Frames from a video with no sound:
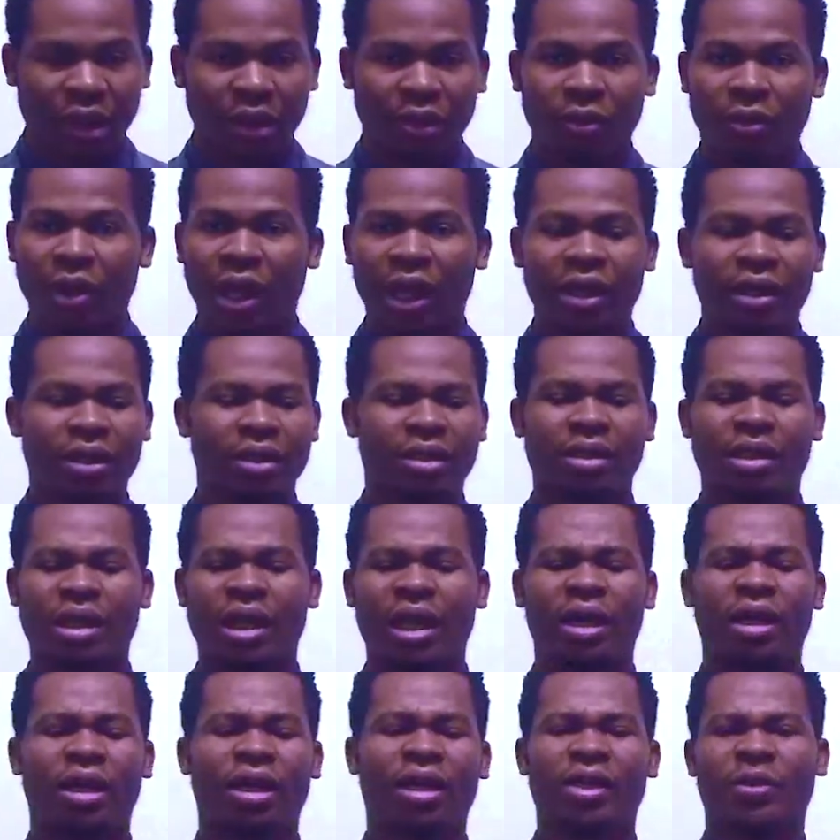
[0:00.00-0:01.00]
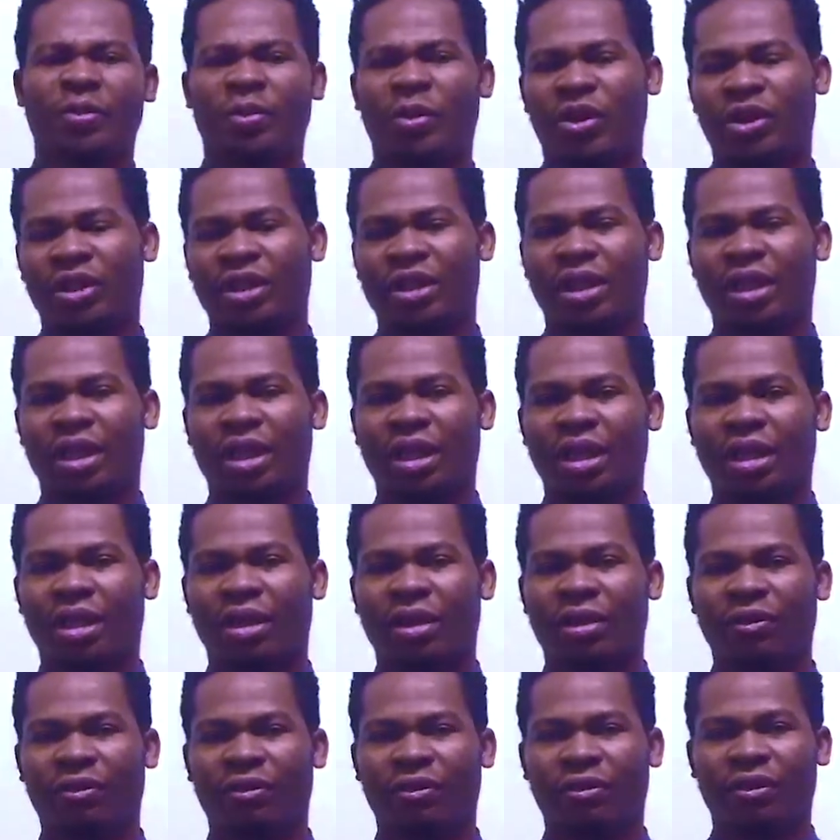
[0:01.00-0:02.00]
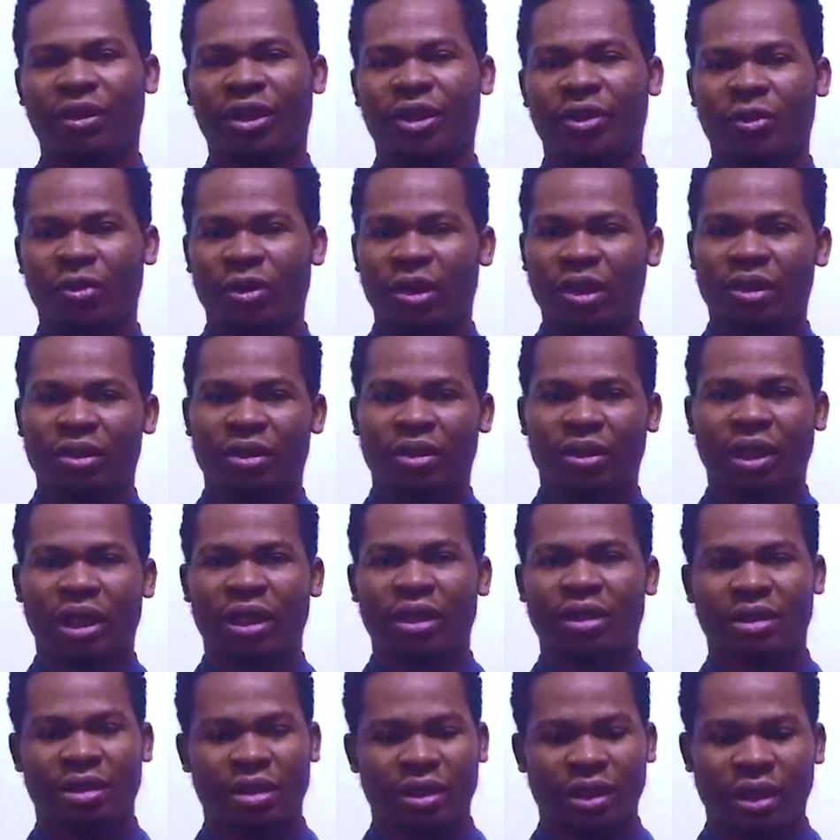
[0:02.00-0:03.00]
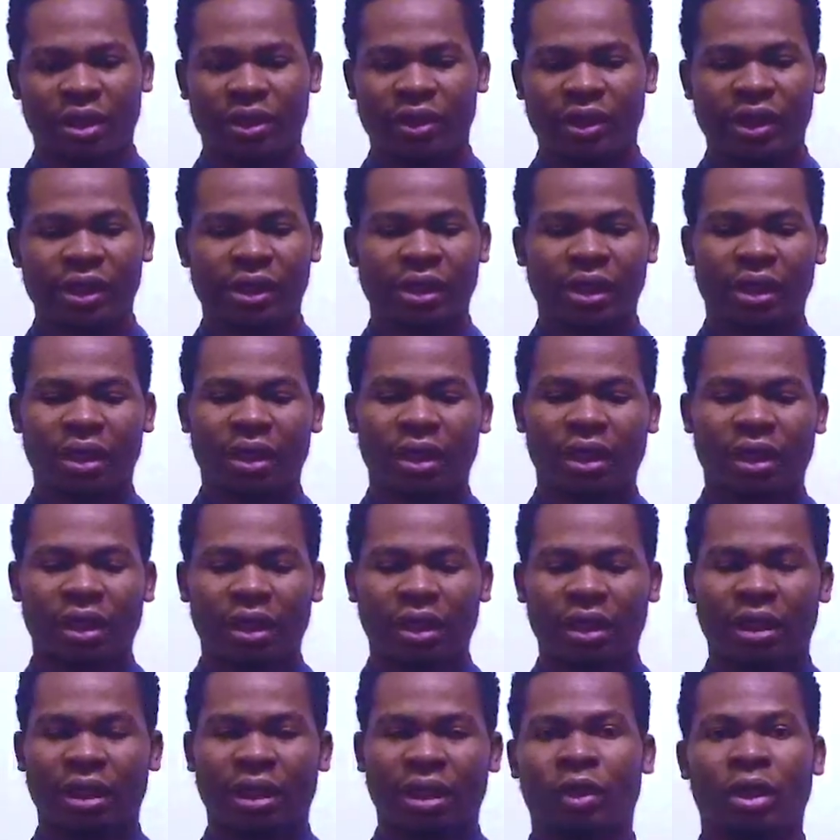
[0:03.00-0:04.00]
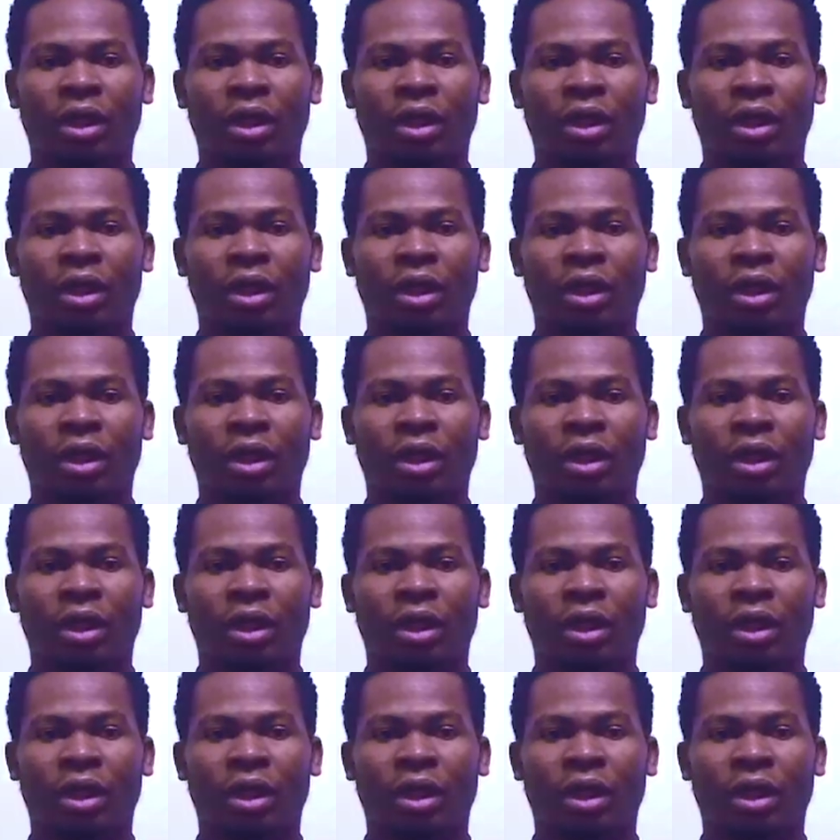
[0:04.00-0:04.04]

Why is China exporting a lot of e-waste to Nigeria recently?